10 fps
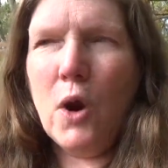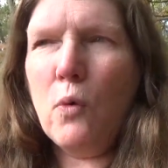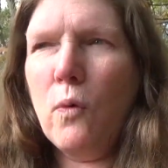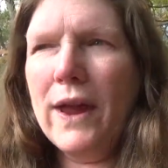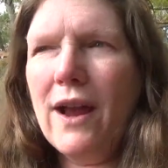
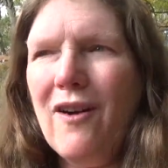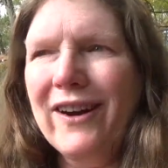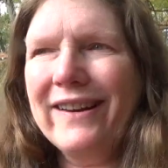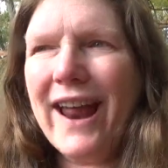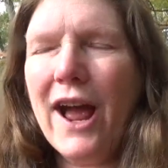we
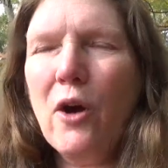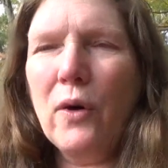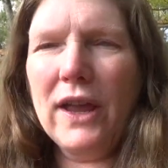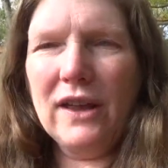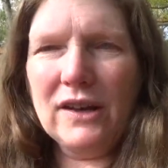are now
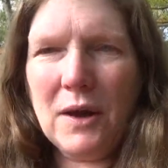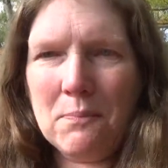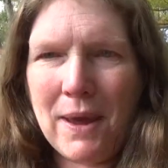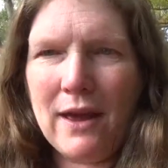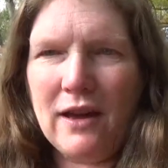in
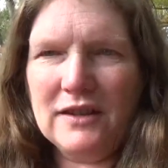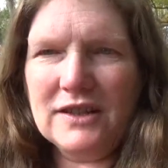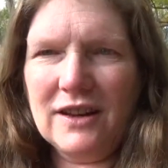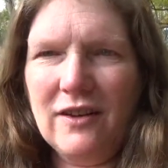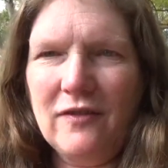
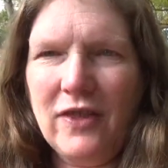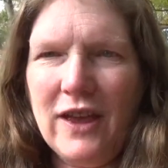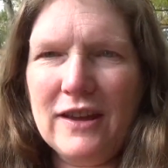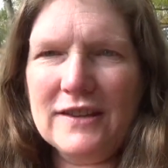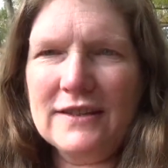command of
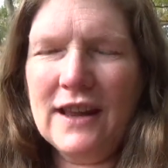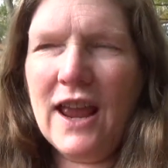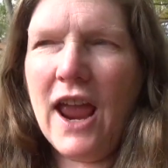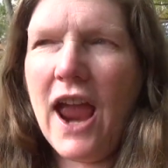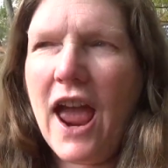things.
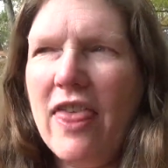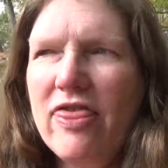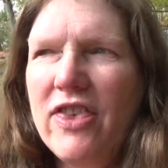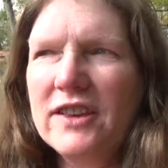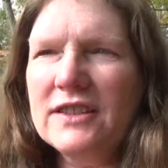And
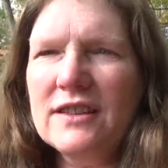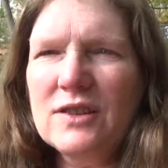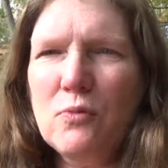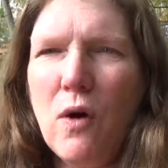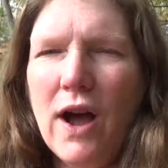this
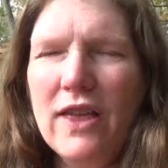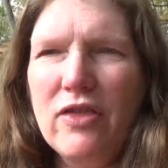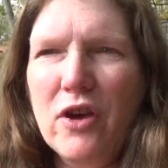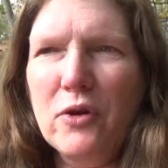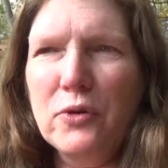is why
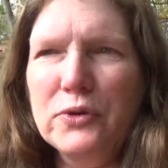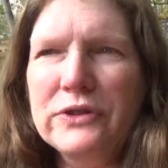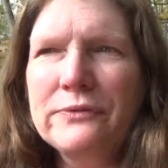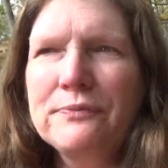those